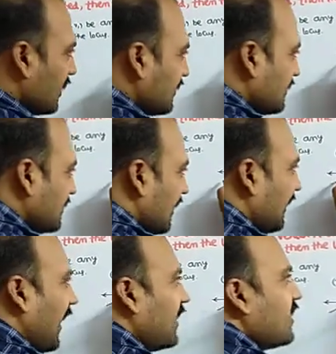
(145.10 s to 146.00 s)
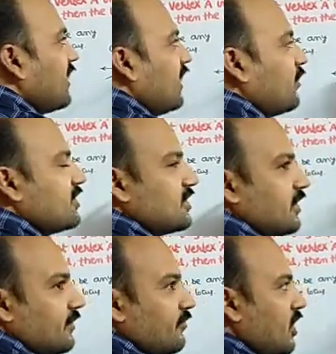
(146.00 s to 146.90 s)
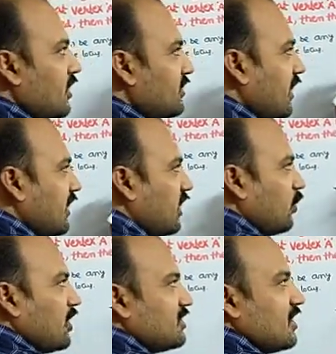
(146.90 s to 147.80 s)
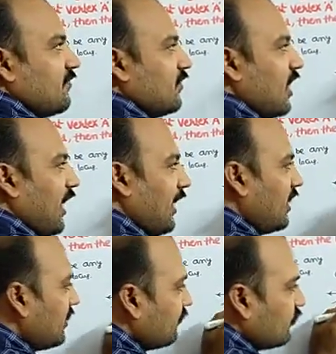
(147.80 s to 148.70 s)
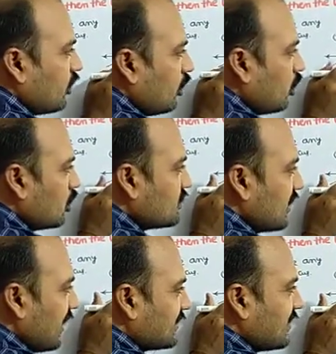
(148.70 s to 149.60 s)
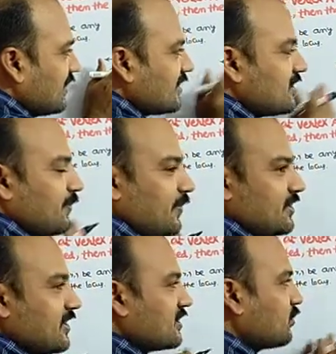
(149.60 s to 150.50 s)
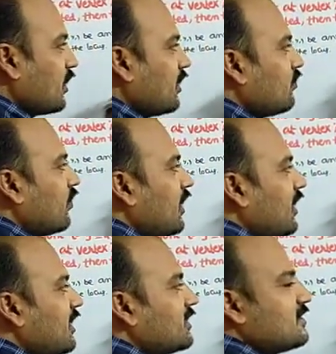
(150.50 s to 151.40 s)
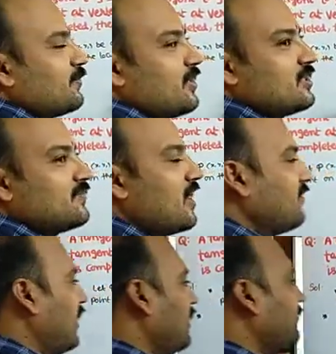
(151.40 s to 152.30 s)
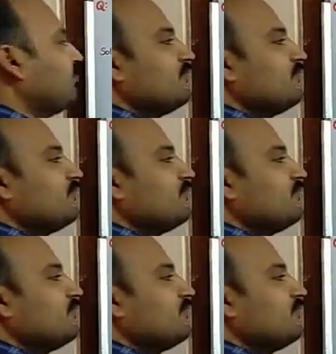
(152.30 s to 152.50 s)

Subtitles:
This is the tangent equation. The equation of line whose x-intercept is x1, y-intercept is y1.